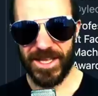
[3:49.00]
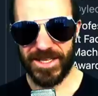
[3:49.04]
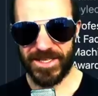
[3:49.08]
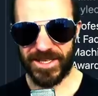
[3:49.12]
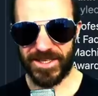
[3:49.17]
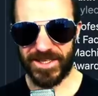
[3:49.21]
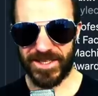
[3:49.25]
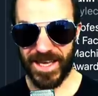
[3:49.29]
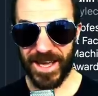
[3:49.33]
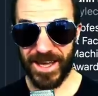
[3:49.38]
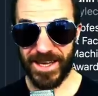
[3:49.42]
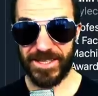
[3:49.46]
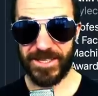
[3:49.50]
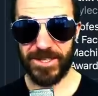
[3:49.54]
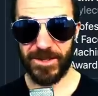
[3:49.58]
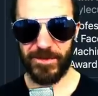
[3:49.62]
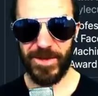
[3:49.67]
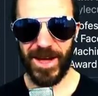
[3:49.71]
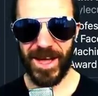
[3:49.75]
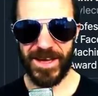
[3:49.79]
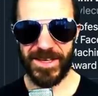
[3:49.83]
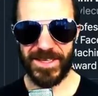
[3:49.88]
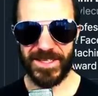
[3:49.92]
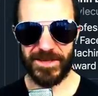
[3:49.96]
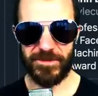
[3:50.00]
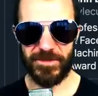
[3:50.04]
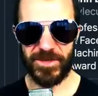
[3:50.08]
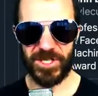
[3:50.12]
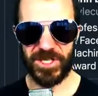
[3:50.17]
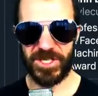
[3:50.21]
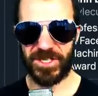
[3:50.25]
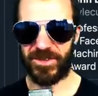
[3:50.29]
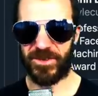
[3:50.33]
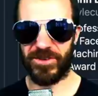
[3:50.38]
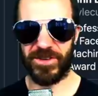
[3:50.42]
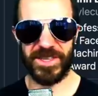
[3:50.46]
Societal bias in
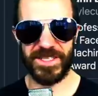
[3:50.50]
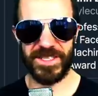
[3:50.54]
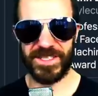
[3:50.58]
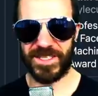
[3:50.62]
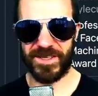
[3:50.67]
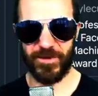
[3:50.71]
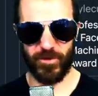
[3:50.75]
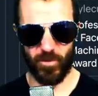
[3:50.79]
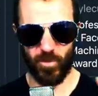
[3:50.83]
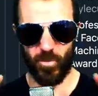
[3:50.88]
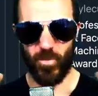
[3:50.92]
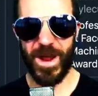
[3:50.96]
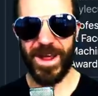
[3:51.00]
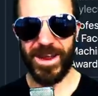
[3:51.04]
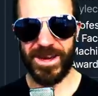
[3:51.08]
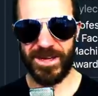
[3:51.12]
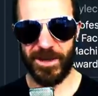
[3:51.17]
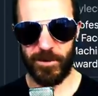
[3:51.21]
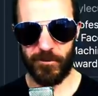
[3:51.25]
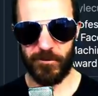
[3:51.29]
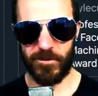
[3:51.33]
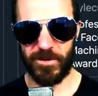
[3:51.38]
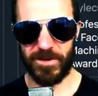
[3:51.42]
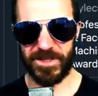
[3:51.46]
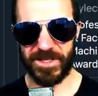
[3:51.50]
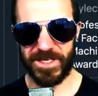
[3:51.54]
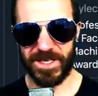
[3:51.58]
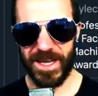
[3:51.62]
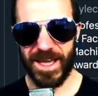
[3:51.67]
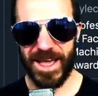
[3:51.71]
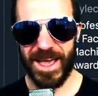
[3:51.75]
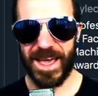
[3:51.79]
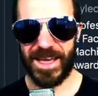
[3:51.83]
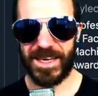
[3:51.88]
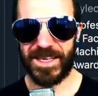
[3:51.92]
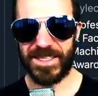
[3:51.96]
machine learning is way different.
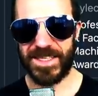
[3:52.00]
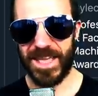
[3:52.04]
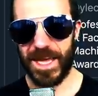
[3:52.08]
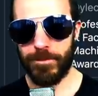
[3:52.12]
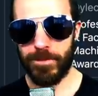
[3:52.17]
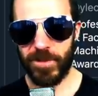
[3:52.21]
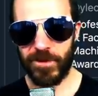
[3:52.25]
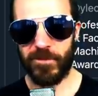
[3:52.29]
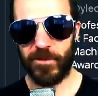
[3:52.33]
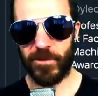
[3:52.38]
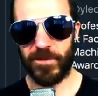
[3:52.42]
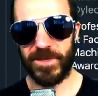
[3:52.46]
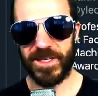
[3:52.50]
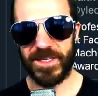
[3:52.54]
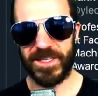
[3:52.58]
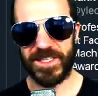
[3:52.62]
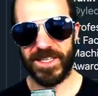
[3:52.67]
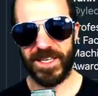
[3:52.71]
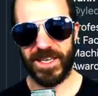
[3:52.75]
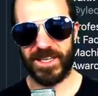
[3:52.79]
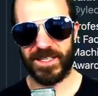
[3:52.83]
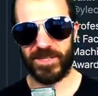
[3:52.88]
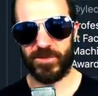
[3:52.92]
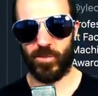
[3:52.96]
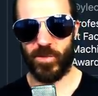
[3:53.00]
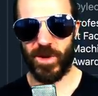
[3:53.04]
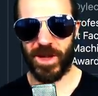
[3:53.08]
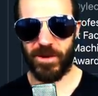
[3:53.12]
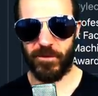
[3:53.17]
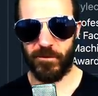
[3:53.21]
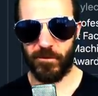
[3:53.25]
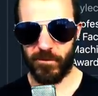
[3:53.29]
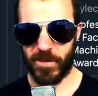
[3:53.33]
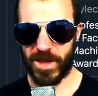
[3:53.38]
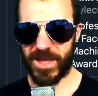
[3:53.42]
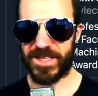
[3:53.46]
An example for this is when
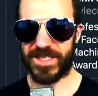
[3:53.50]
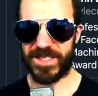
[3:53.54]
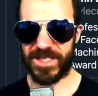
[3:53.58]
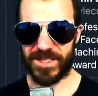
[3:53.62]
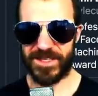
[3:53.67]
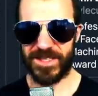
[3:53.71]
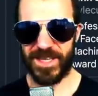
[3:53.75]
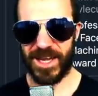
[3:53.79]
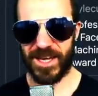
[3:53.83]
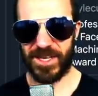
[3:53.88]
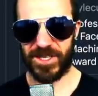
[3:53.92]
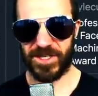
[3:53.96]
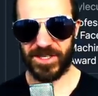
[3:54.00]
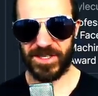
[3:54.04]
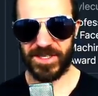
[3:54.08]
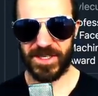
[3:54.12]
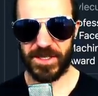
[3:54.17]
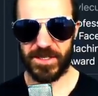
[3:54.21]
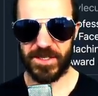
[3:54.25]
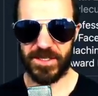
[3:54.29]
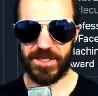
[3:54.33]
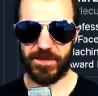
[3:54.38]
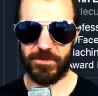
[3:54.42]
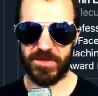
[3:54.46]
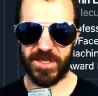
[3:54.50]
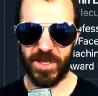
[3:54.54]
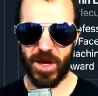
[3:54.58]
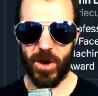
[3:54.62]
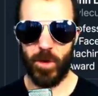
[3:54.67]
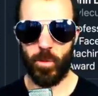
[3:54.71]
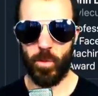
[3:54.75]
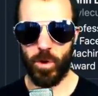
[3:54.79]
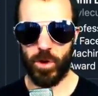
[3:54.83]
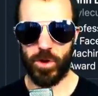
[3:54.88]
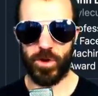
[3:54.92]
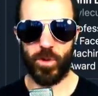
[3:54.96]
face detection systems
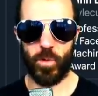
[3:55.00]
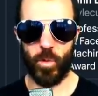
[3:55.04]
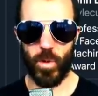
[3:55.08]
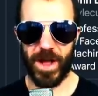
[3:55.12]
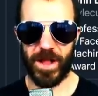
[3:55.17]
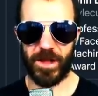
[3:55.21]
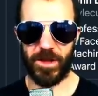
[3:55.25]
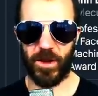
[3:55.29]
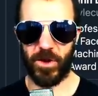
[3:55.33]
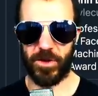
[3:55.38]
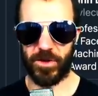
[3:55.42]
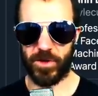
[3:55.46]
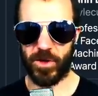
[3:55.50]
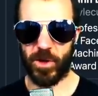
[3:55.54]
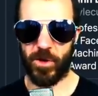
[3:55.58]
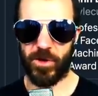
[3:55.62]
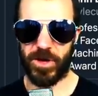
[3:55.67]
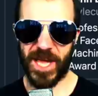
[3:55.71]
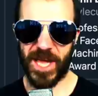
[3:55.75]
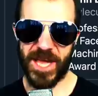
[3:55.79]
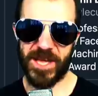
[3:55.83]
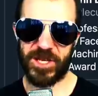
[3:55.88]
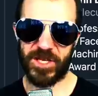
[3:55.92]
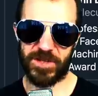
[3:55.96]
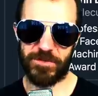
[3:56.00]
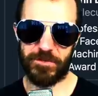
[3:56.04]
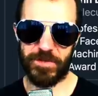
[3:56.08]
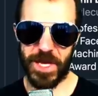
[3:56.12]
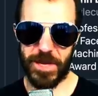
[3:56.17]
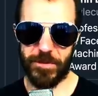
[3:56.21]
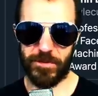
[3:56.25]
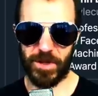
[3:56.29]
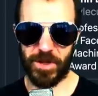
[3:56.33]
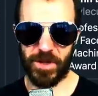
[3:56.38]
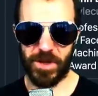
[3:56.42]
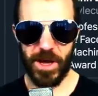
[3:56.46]
work well on Caucasian
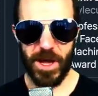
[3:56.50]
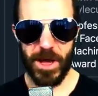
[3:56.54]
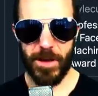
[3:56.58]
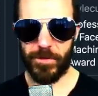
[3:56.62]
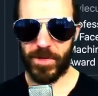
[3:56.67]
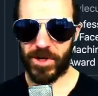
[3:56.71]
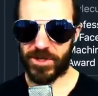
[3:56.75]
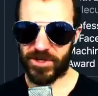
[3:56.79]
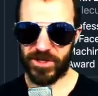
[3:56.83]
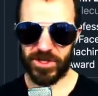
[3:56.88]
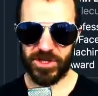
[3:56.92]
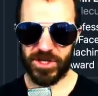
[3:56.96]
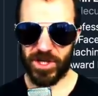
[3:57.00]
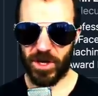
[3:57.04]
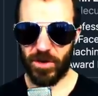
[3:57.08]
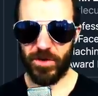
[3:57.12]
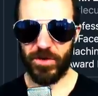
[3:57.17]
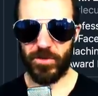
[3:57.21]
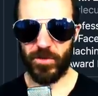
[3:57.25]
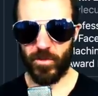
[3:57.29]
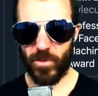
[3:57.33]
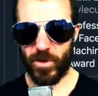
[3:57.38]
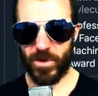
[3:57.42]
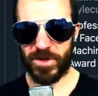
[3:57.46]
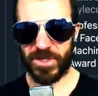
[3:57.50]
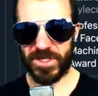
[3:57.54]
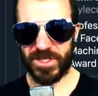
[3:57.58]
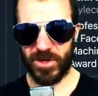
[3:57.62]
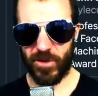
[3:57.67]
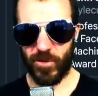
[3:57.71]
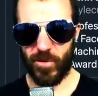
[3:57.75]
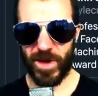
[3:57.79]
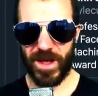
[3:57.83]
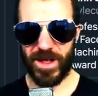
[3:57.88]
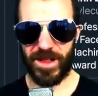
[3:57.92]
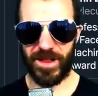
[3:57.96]
people, but don't work so
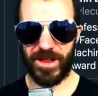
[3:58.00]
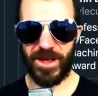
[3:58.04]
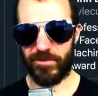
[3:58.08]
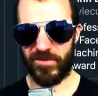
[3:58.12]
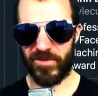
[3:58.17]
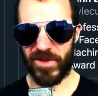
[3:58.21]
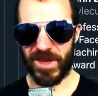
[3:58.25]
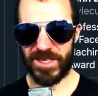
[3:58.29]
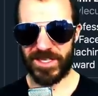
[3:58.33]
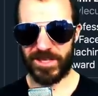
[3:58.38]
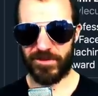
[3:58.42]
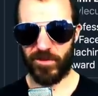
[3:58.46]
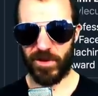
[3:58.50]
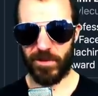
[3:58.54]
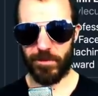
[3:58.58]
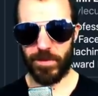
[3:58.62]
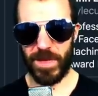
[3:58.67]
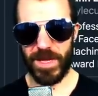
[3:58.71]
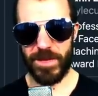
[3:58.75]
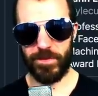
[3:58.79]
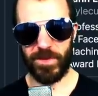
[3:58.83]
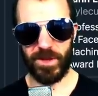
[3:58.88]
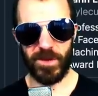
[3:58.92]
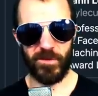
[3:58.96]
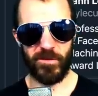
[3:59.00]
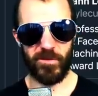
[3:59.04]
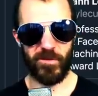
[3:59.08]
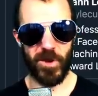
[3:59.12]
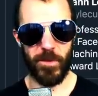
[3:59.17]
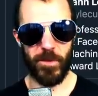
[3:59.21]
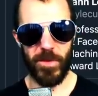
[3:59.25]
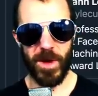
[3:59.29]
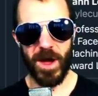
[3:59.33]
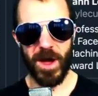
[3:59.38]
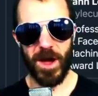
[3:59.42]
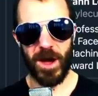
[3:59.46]
well faced with people
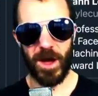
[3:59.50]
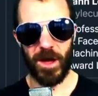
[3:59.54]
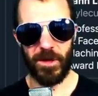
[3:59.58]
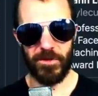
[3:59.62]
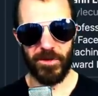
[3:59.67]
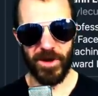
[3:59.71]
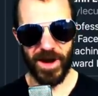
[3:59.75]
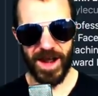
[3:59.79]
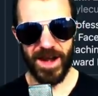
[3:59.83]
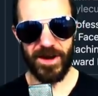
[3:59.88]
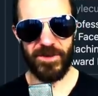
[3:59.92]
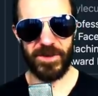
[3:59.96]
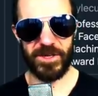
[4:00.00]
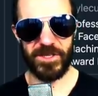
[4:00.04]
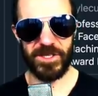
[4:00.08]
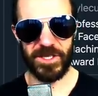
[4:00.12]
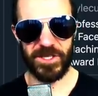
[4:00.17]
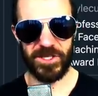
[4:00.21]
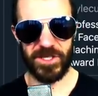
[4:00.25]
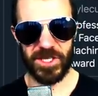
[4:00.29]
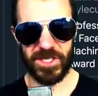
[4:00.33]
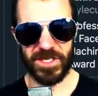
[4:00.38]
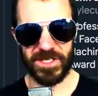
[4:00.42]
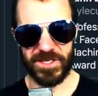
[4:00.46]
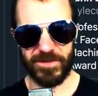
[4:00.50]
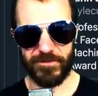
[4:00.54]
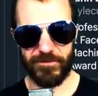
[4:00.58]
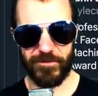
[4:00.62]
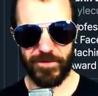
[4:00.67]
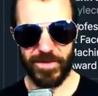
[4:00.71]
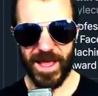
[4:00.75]
from other heritages.